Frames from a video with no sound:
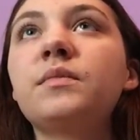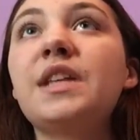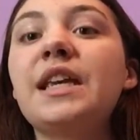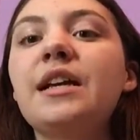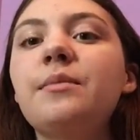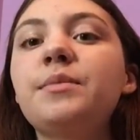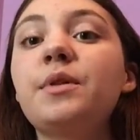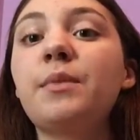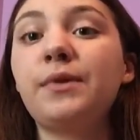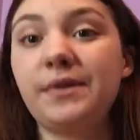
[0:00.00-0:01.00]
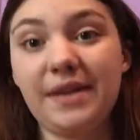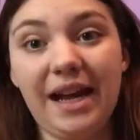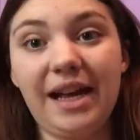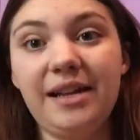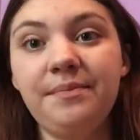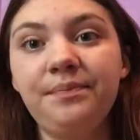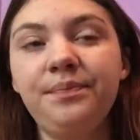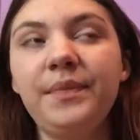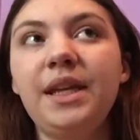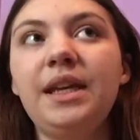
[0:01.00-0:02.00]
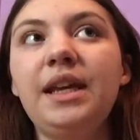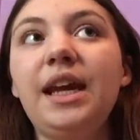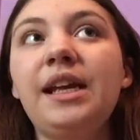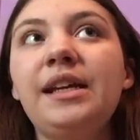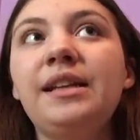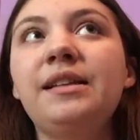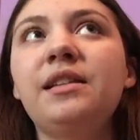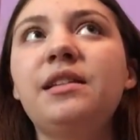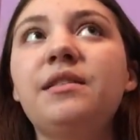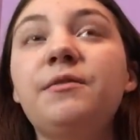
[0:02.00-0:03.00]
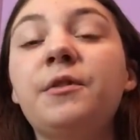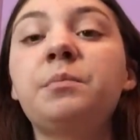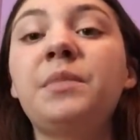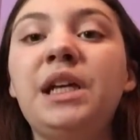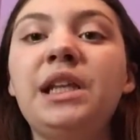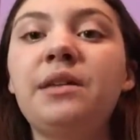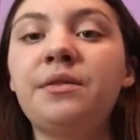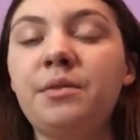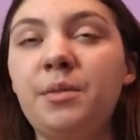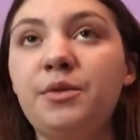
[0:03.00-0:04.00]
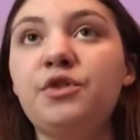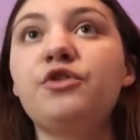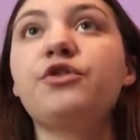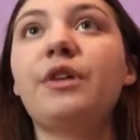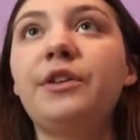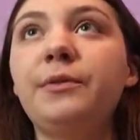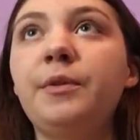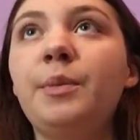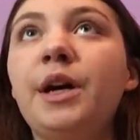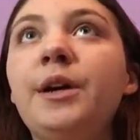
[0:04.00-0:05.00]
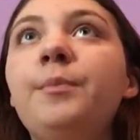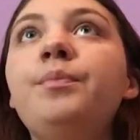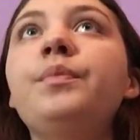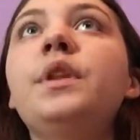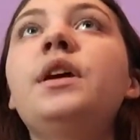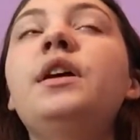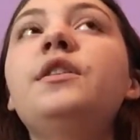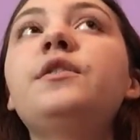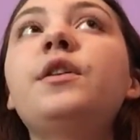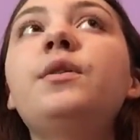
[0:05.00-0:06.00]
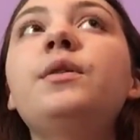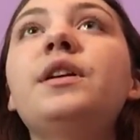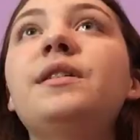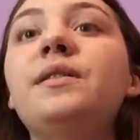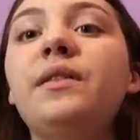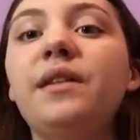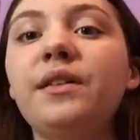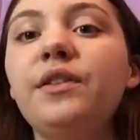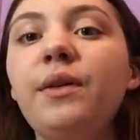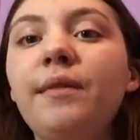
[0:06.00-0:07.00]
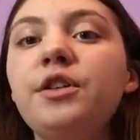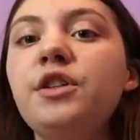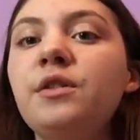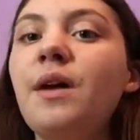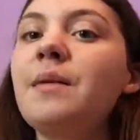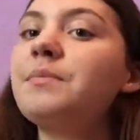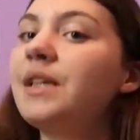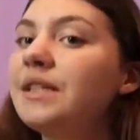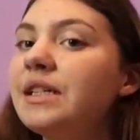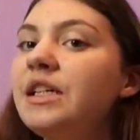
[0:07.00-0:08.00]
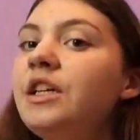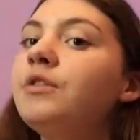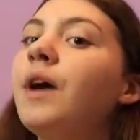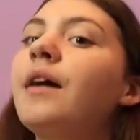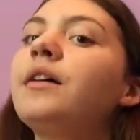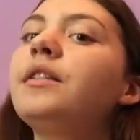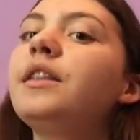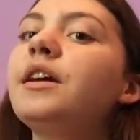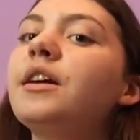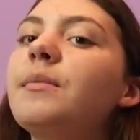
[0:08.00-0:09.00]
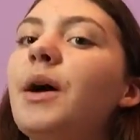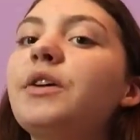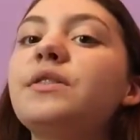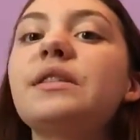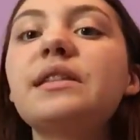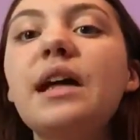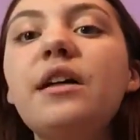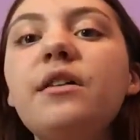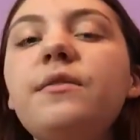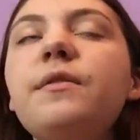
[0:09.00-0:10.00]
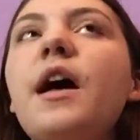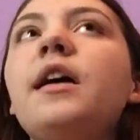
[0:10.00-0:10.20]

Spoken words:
take up the most time, and for me they were the most stressful part. So there's 6 you have to do, and basically they're about yourself,